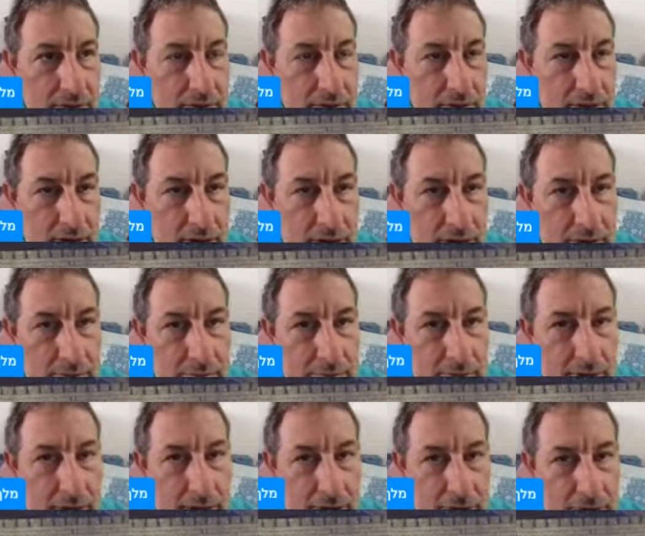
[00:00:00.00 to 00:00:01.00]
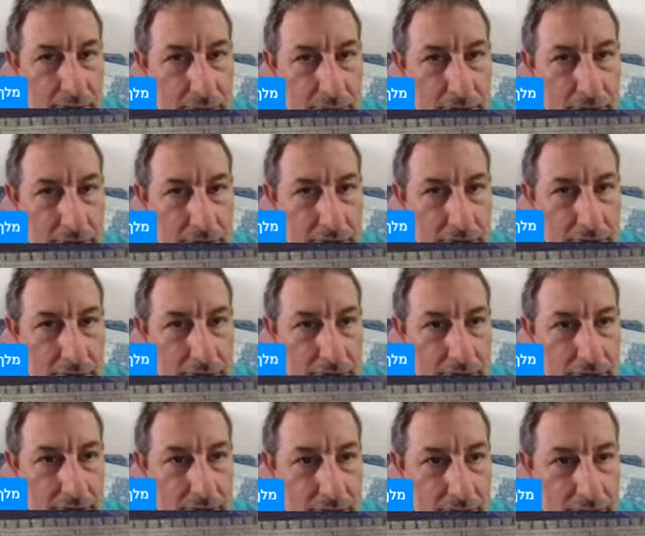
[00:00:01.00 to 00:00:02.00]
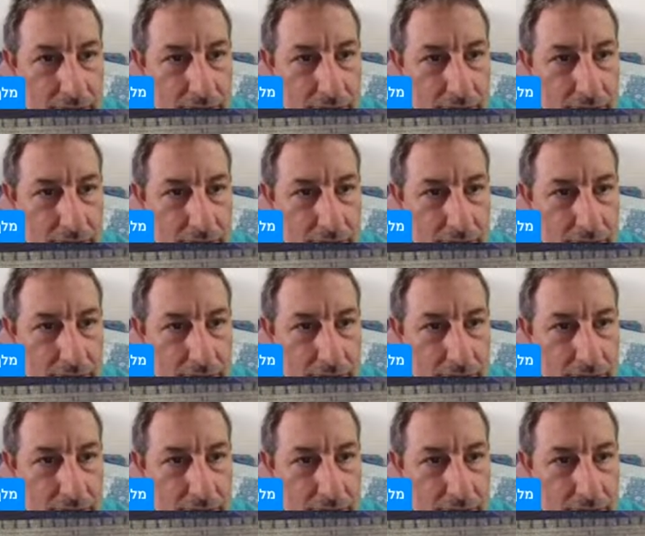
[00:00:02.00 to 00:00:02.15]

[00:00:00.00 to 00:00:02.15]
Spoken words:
How can we list this here?